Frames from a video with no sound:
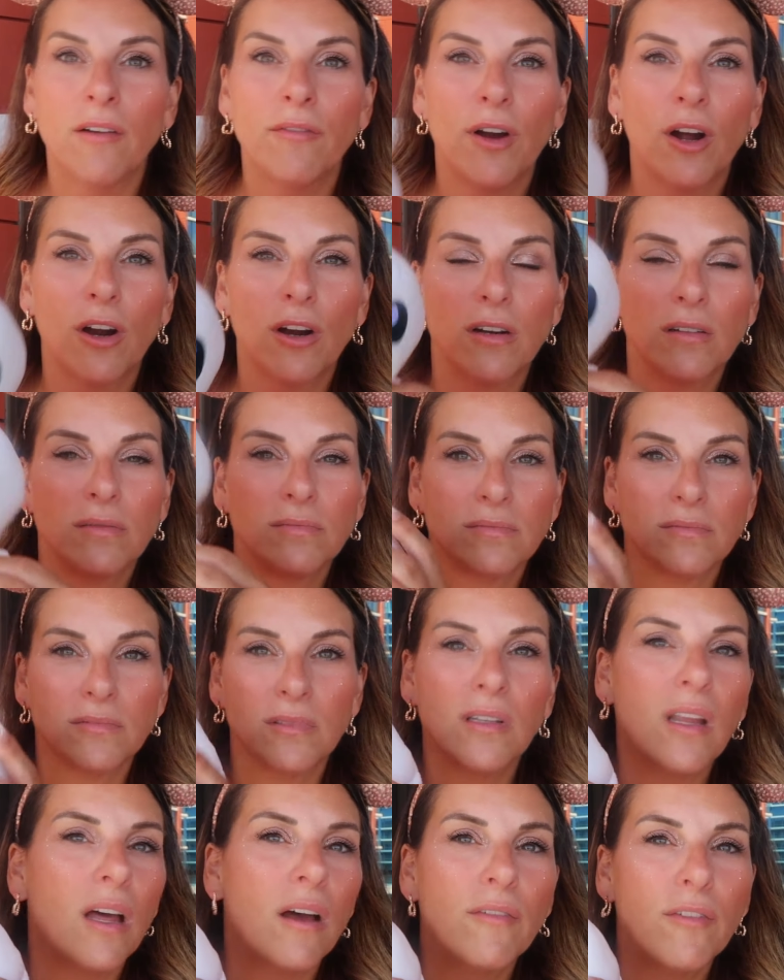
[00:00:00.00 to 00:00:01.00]
of our
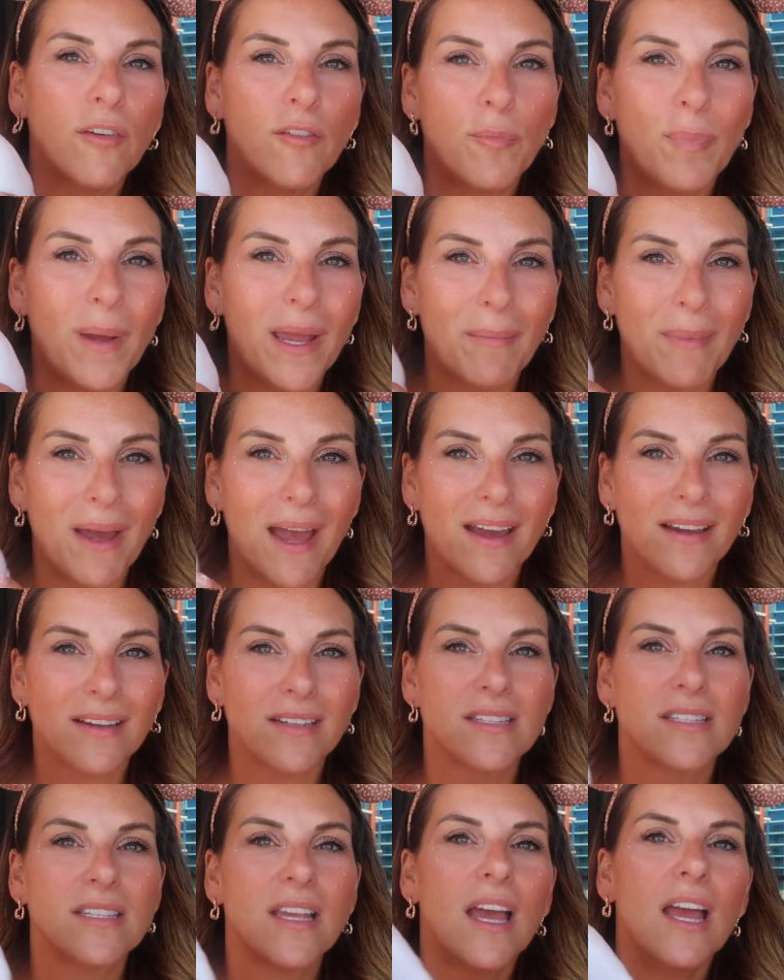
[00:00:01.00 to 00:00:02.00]
love of
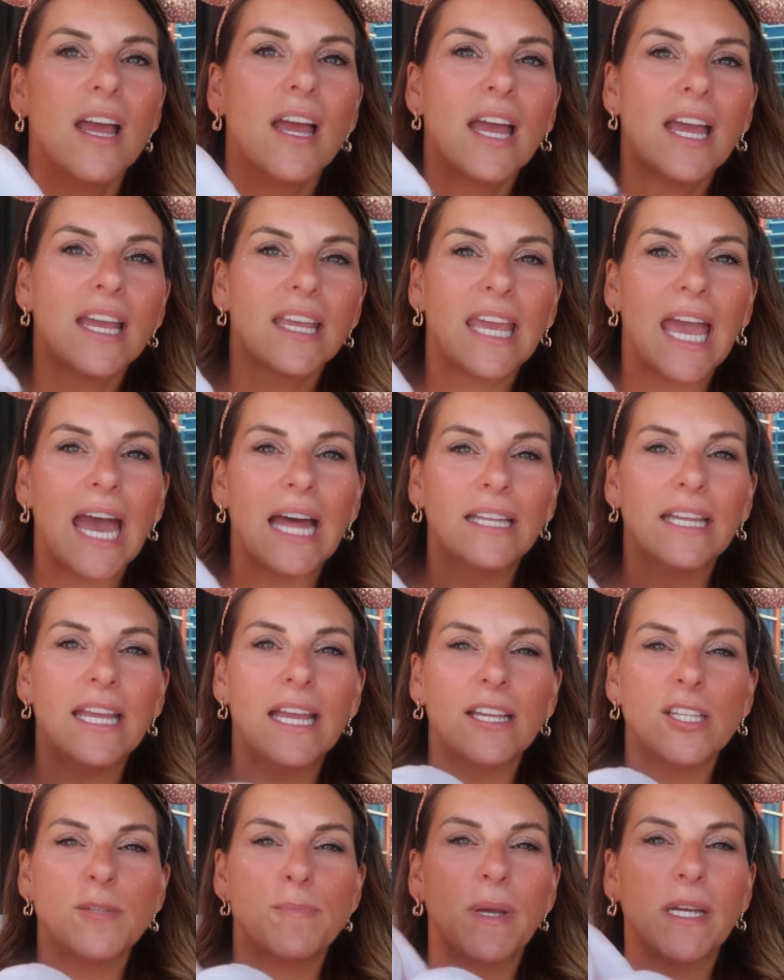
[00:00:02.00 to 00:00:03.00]
Baymax, Callie
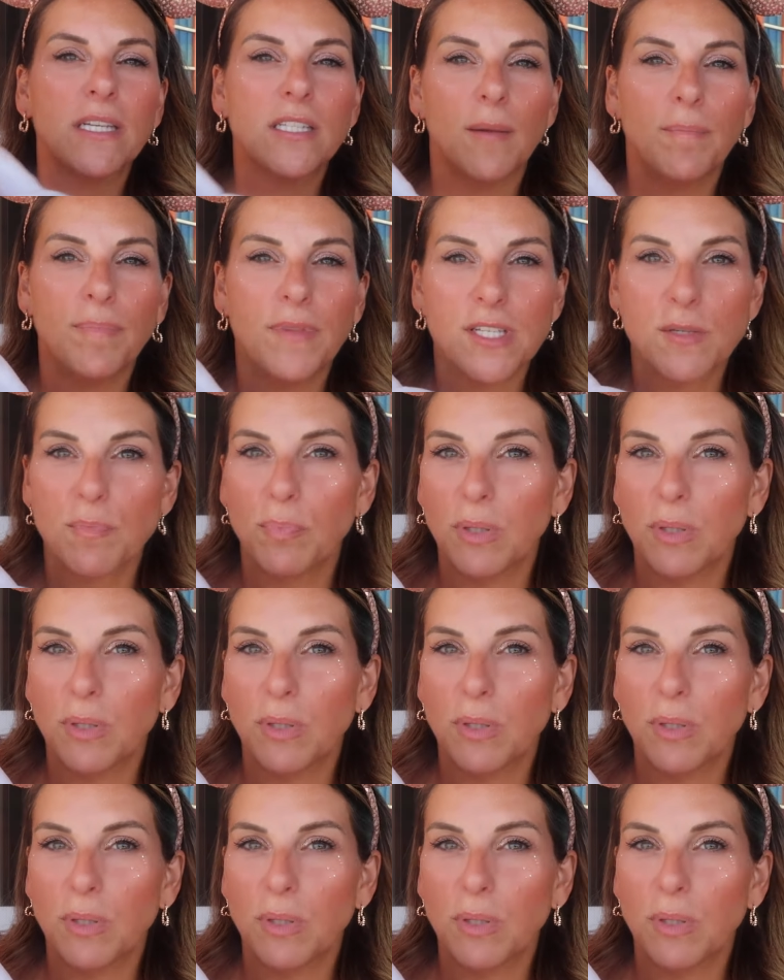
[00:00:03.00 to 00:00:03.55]
has picked up this